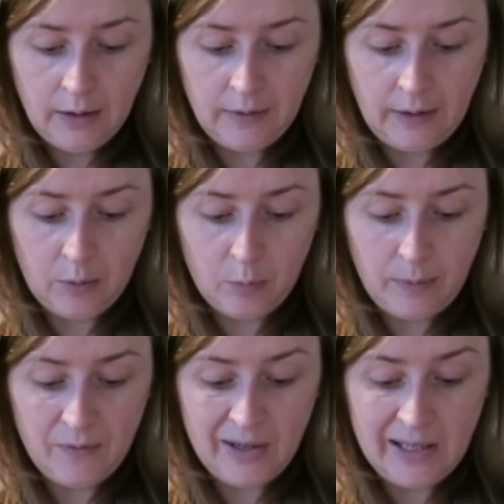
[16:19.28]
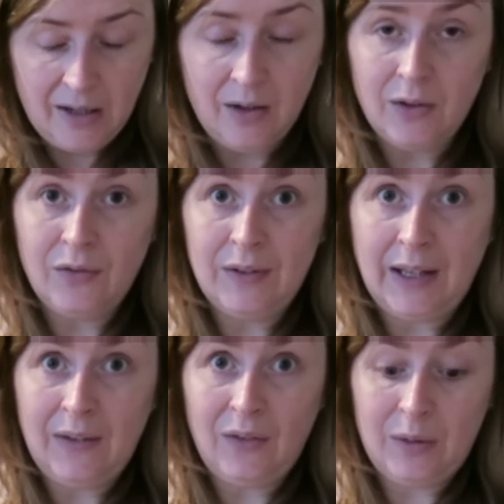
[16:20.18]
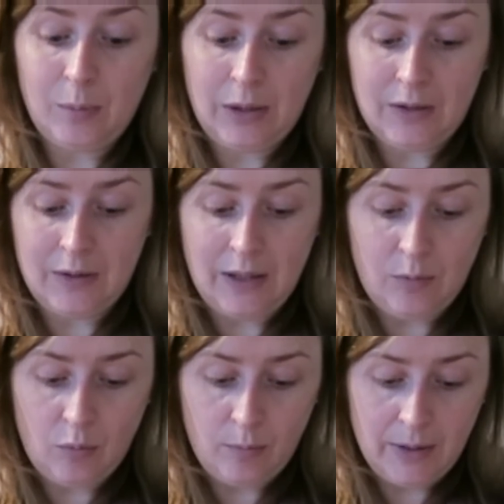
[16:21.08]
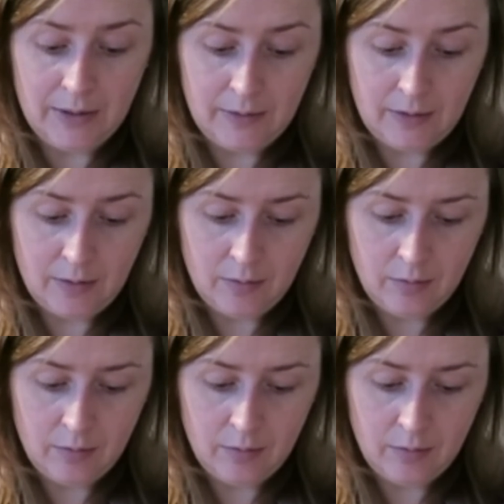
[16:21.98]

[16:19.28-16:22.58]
think it will be really hard for David because he will miss